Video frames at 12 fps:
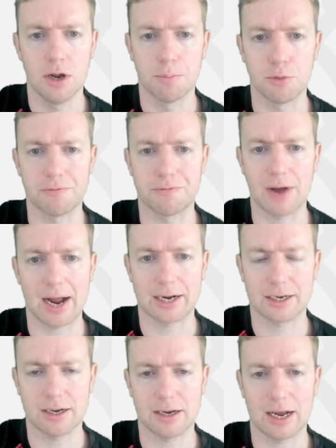
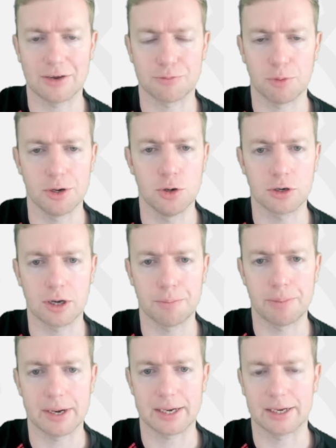Muvaka as my hooker pick,